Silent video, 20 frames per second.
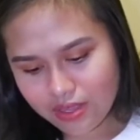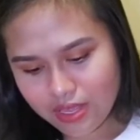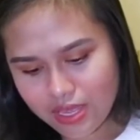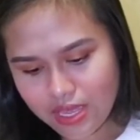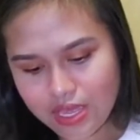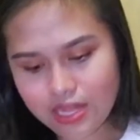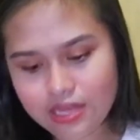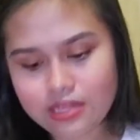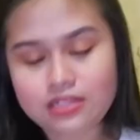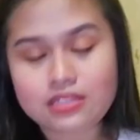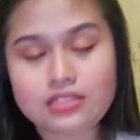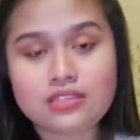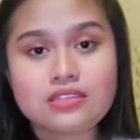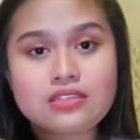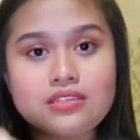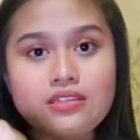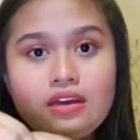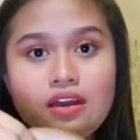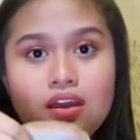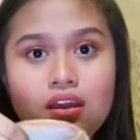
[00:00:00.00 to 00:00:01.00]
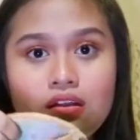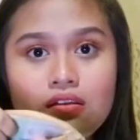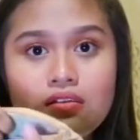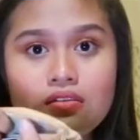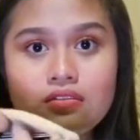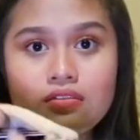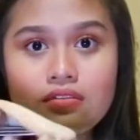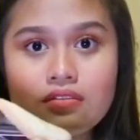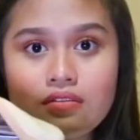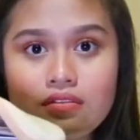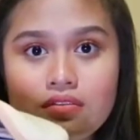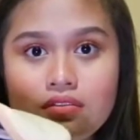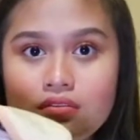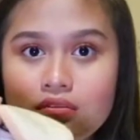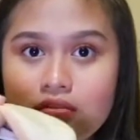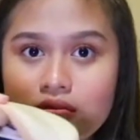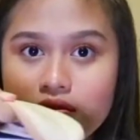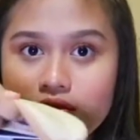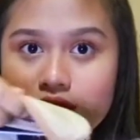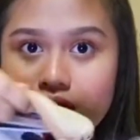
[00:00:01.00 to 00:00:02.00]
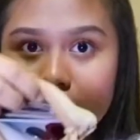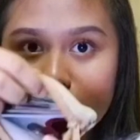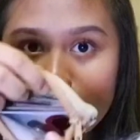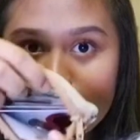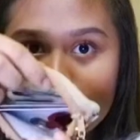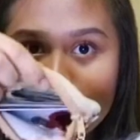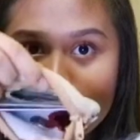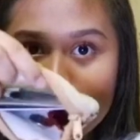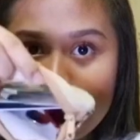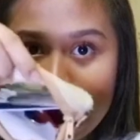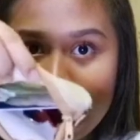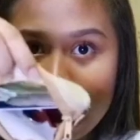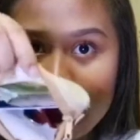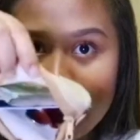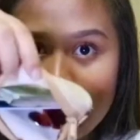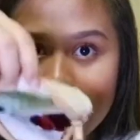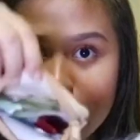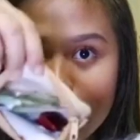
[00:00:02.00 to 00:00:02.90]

and this how this is like the